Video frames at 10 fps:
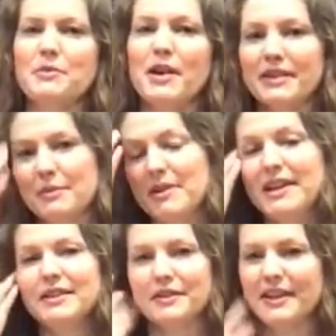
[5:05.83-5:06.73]
I want them to
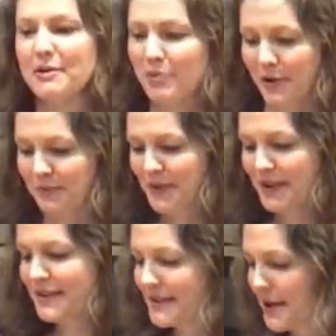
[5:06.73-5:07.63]
eat their kibble.
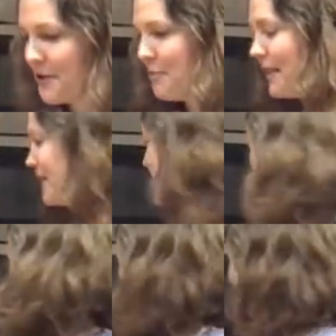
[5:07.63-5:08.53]
So, but so that's